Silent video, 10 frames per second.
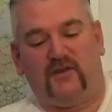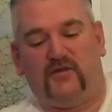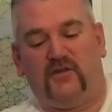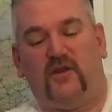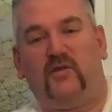
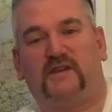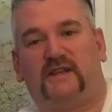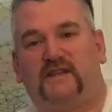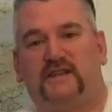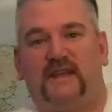Two little
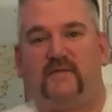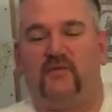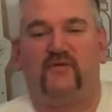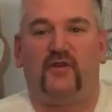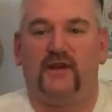whiskies to
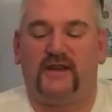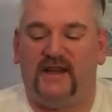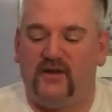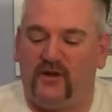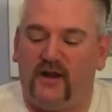sample for you
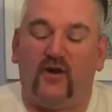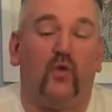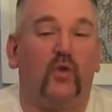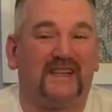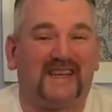today. I'm doing a little
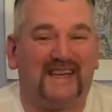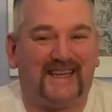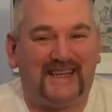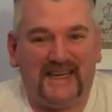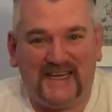whisky
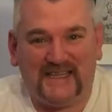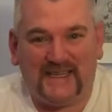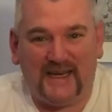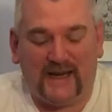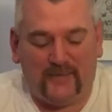
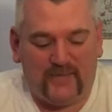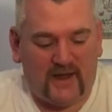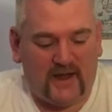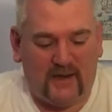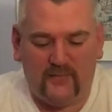tasting
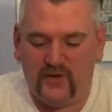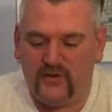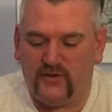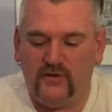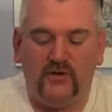and I'm
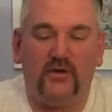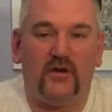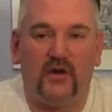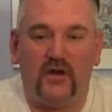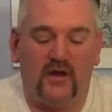putting two
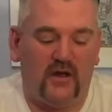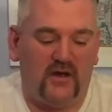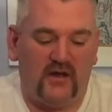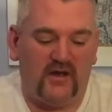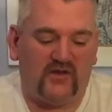
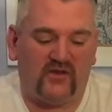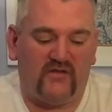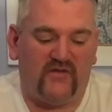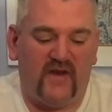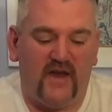sort
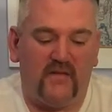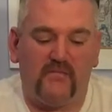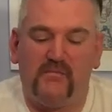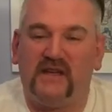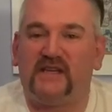of
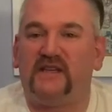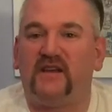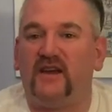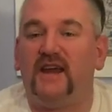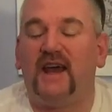
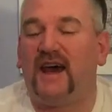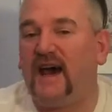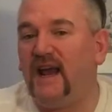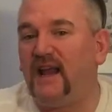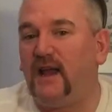mystery
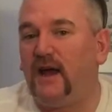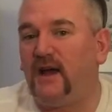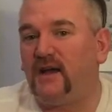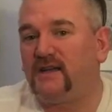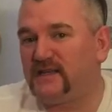Islay
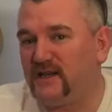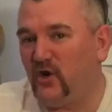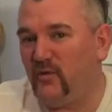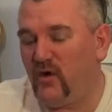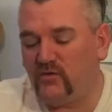
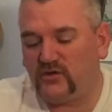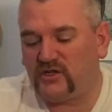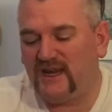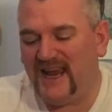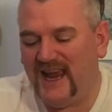single malts
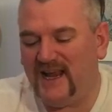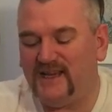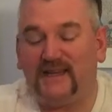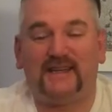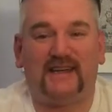
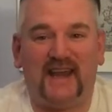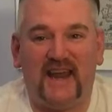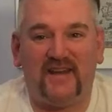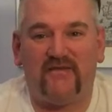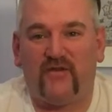head to
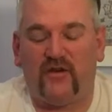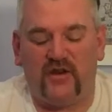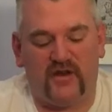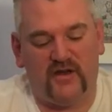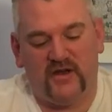head for
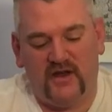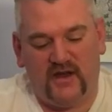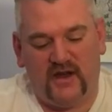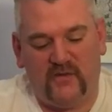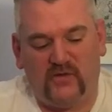you
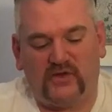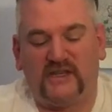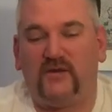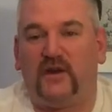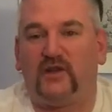and we'll
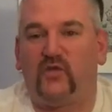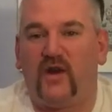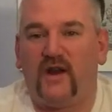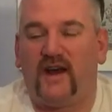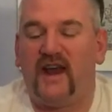see which
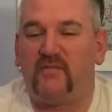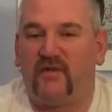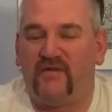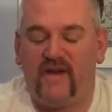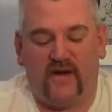one I
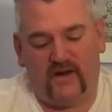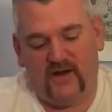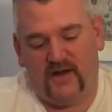prefer.